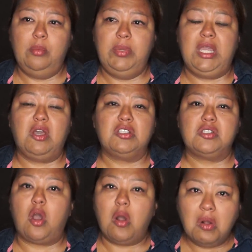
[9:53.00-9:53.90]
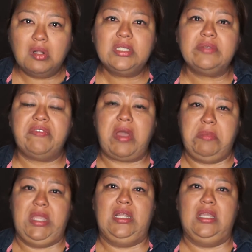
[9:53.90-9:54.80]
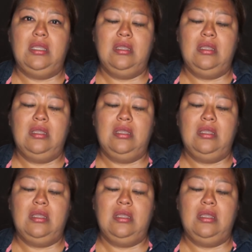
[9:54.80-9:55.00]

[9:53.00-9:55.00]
Because all the family